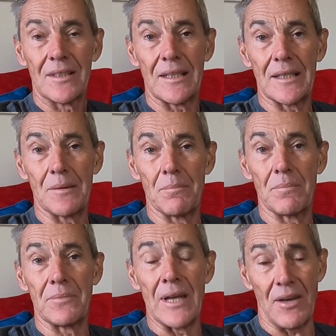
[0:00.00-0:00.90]

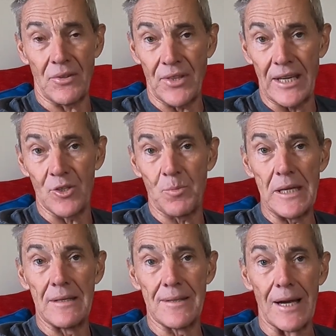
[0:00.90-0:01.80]
now that has
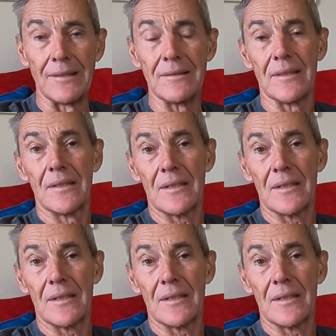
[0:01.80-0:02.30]
been done,